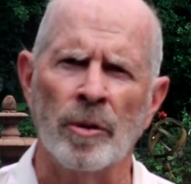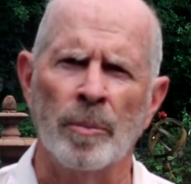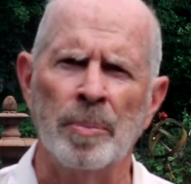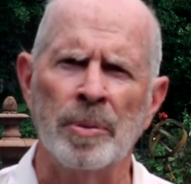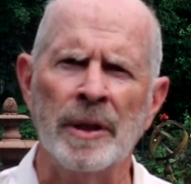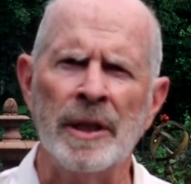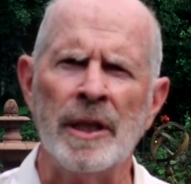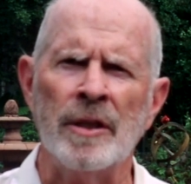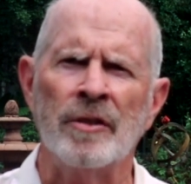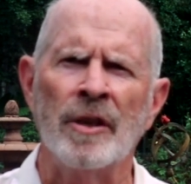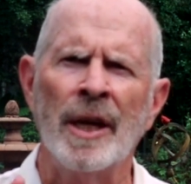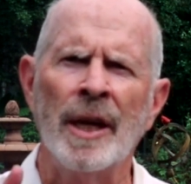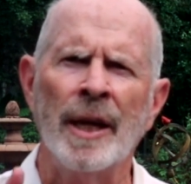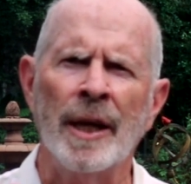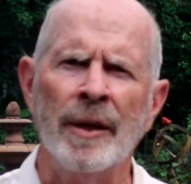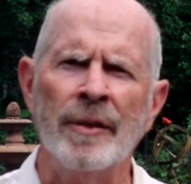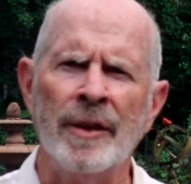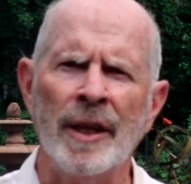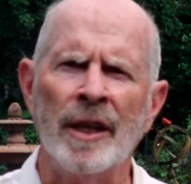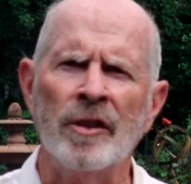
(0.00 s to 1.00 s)
So please
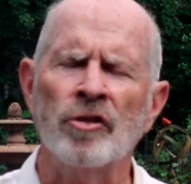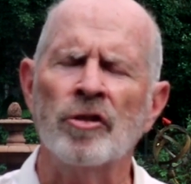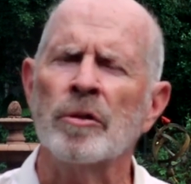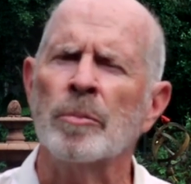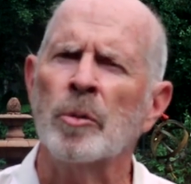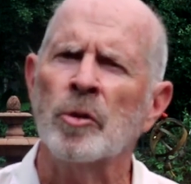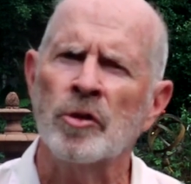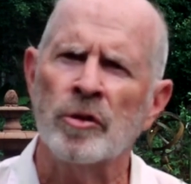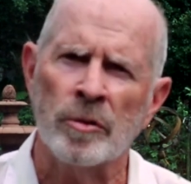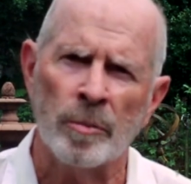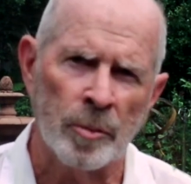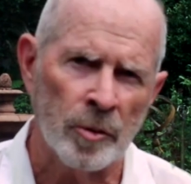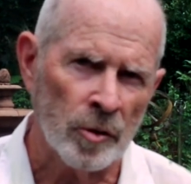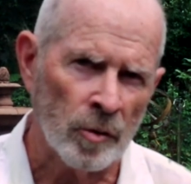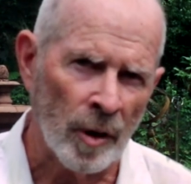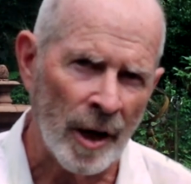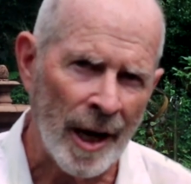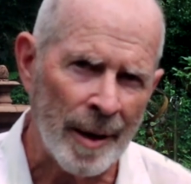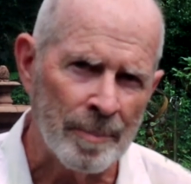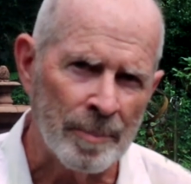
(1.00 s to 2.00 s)
hit that sub
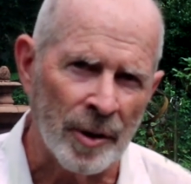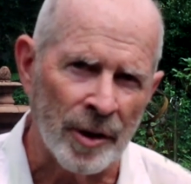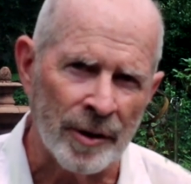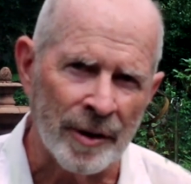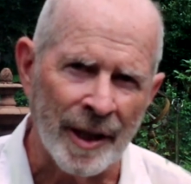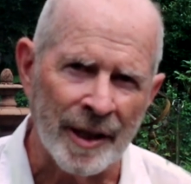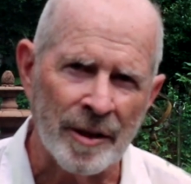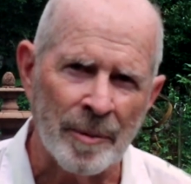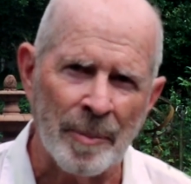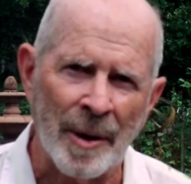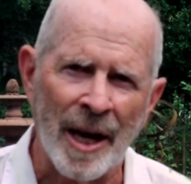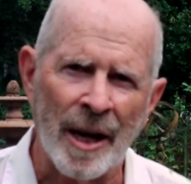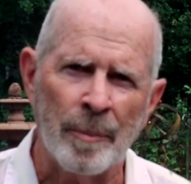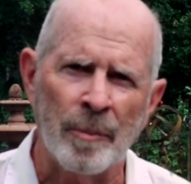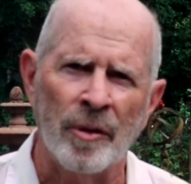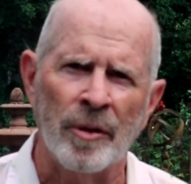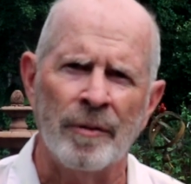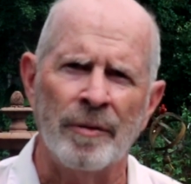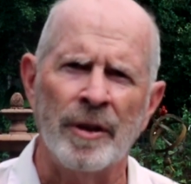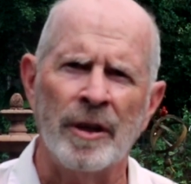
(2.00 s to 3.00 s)
subscribe button at the
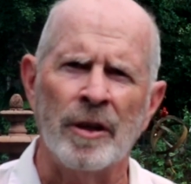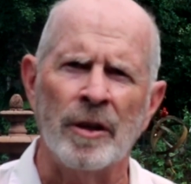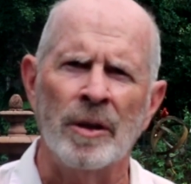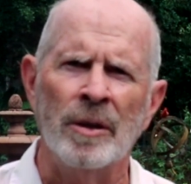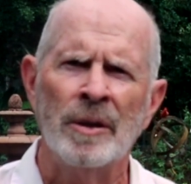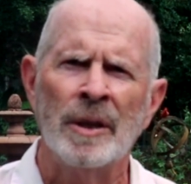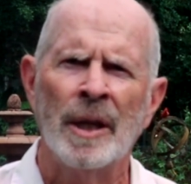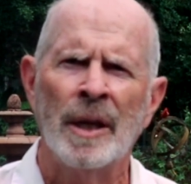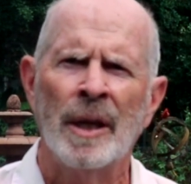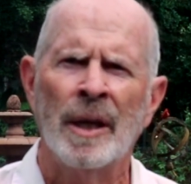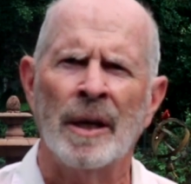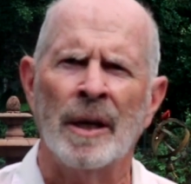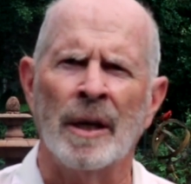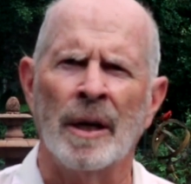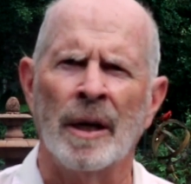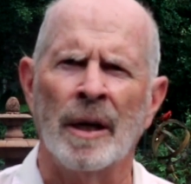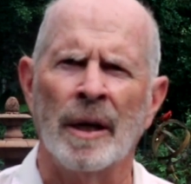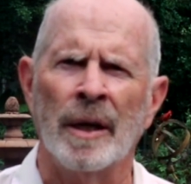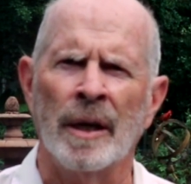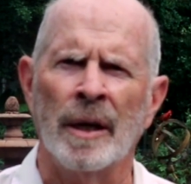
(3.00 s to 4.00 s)
bottom of the video,
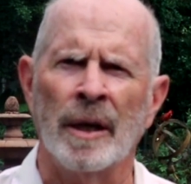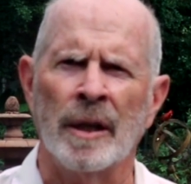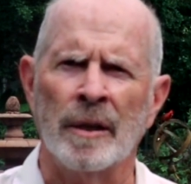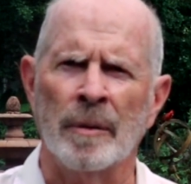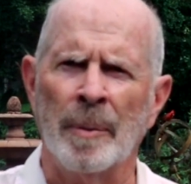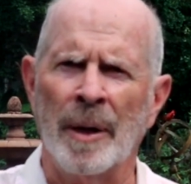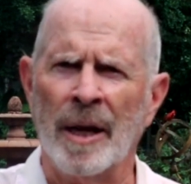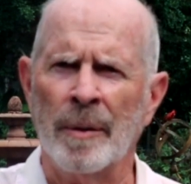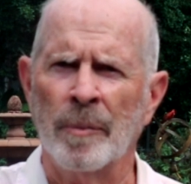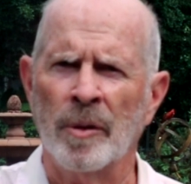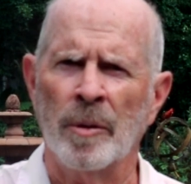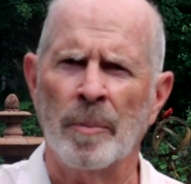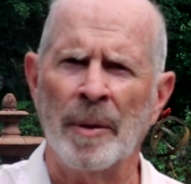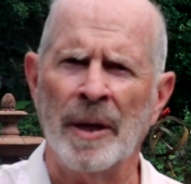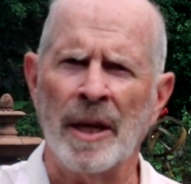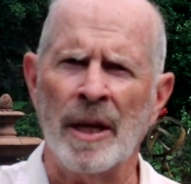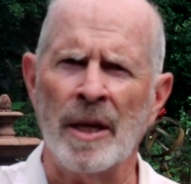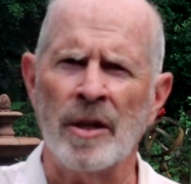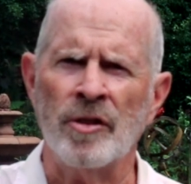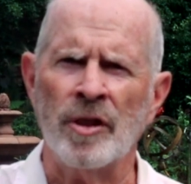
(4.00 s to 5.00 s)
uh, at the bottom of the
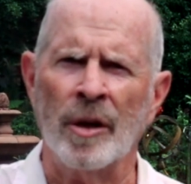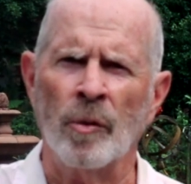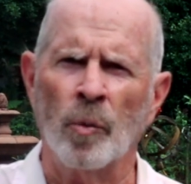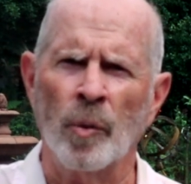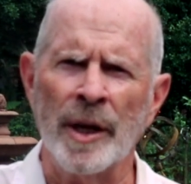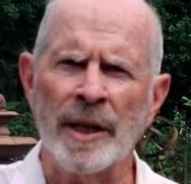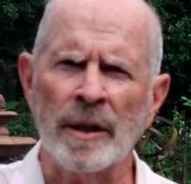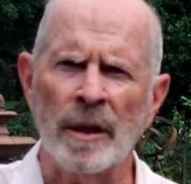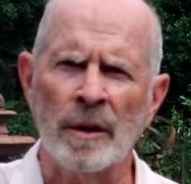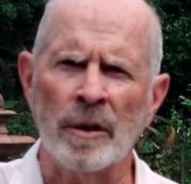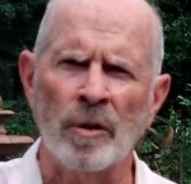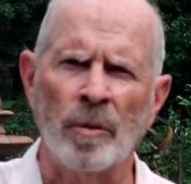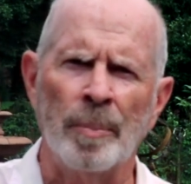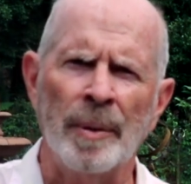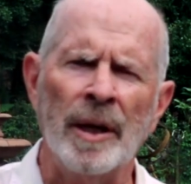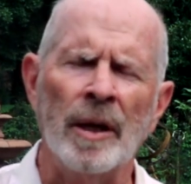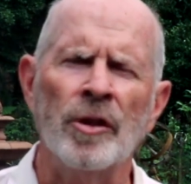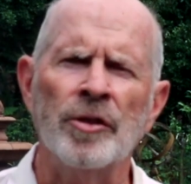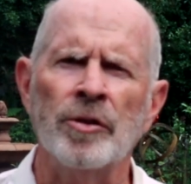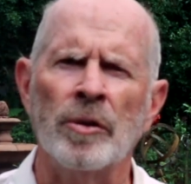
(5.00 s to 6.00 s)
page, and ring the little
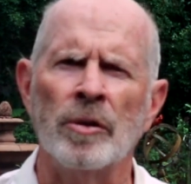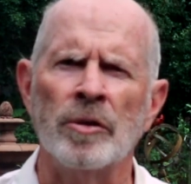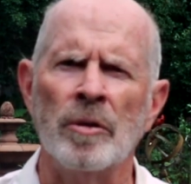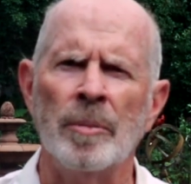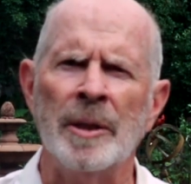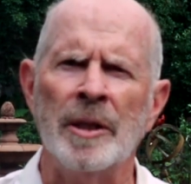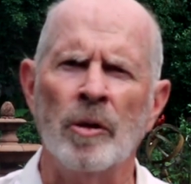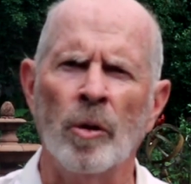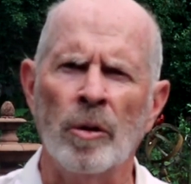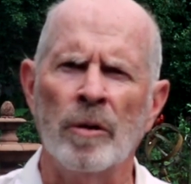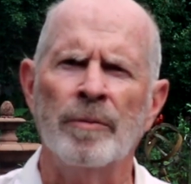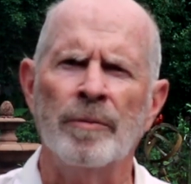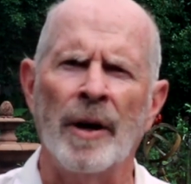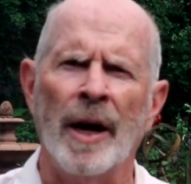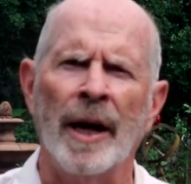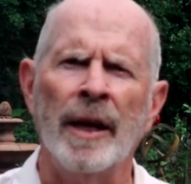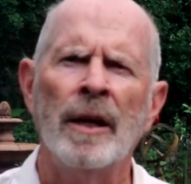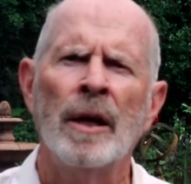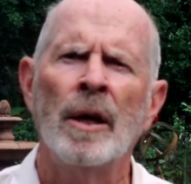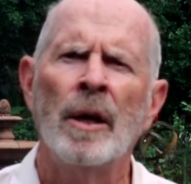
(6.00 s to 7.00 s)
bell so you'll be
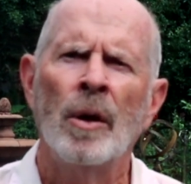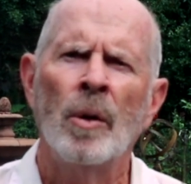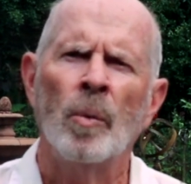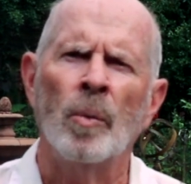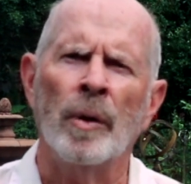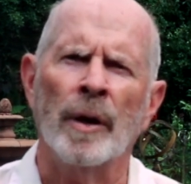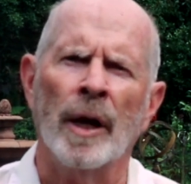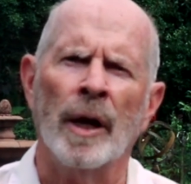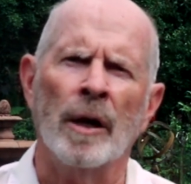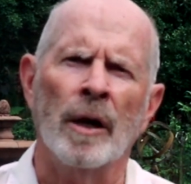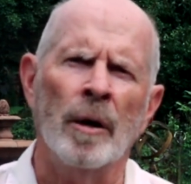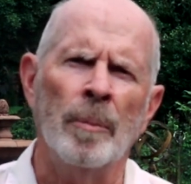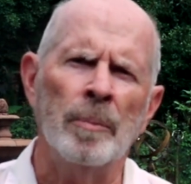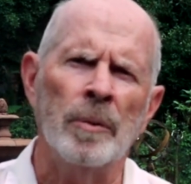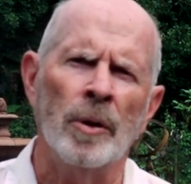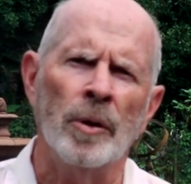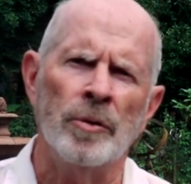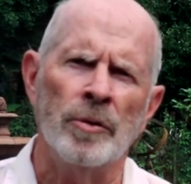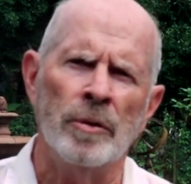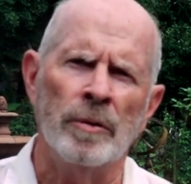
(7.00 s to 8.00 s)
notified when I
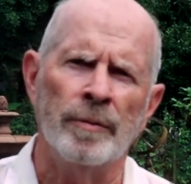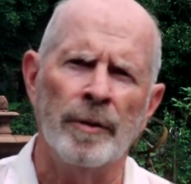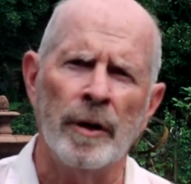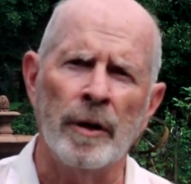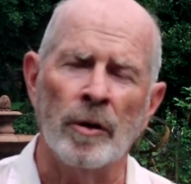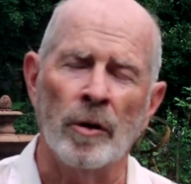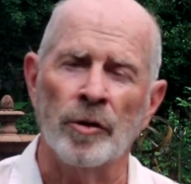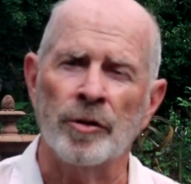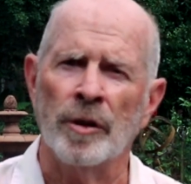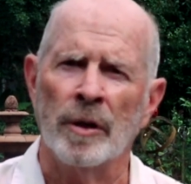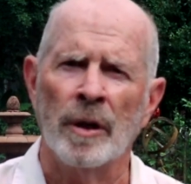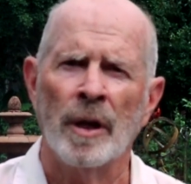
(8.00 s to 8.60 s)
upload new videos.